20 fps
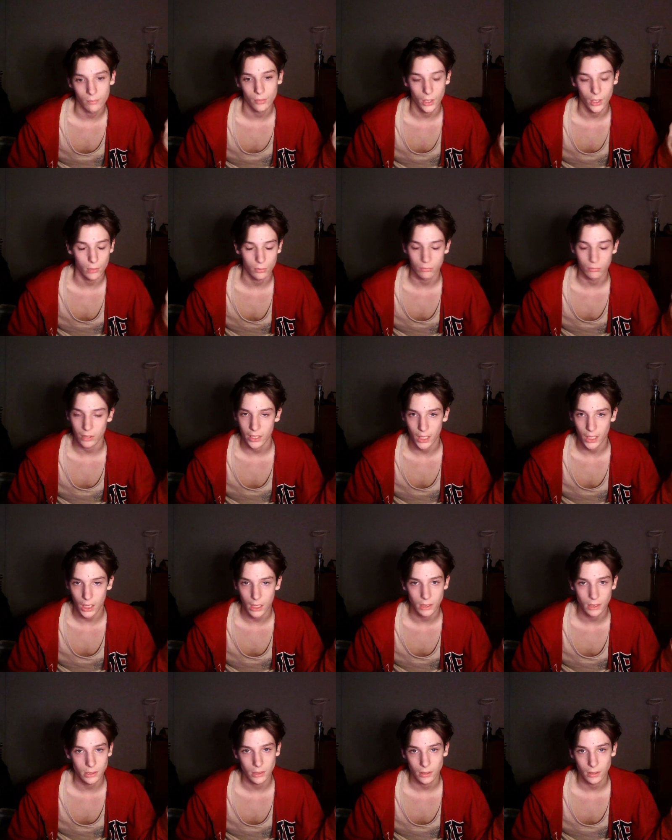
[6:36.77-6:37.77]
Probably
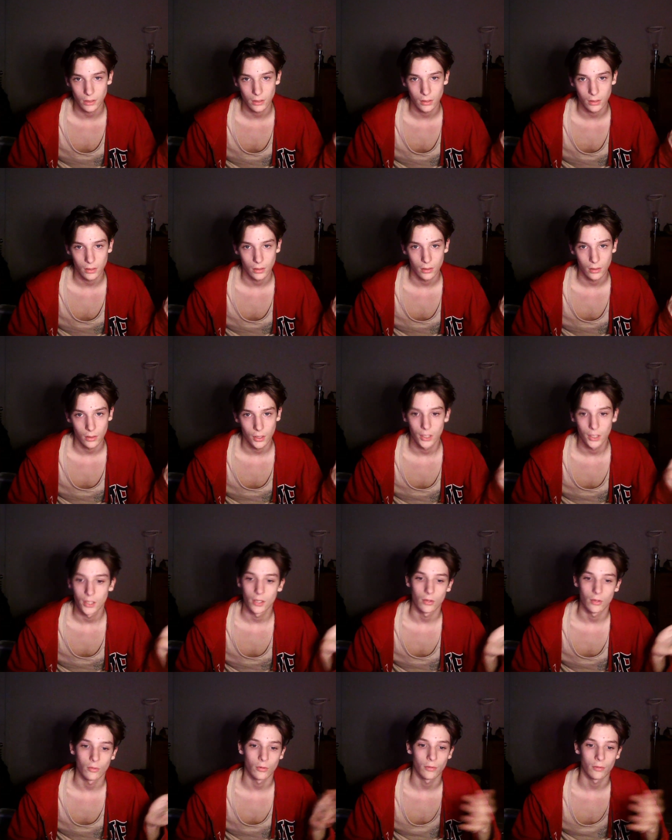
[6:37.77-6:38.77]
not.
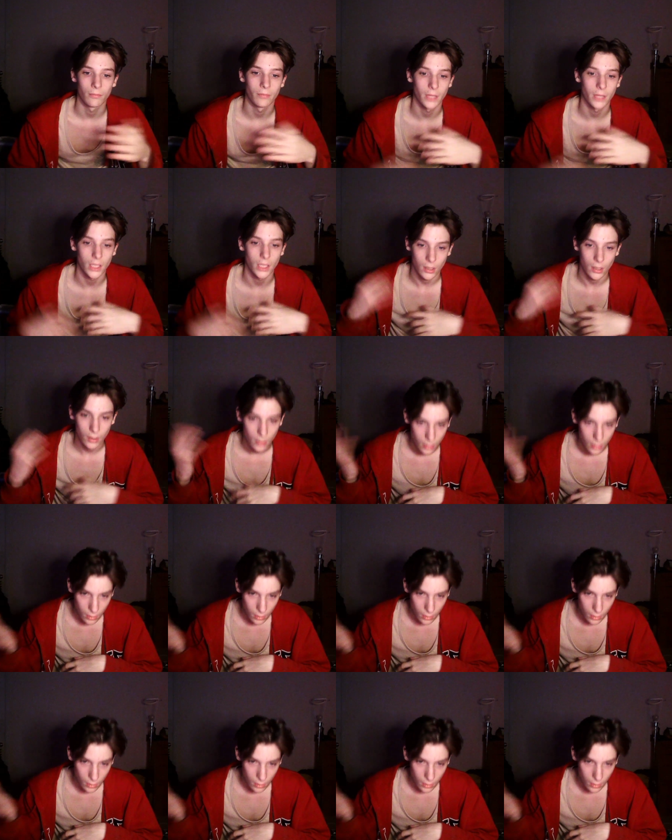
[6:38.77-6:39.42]
Or B,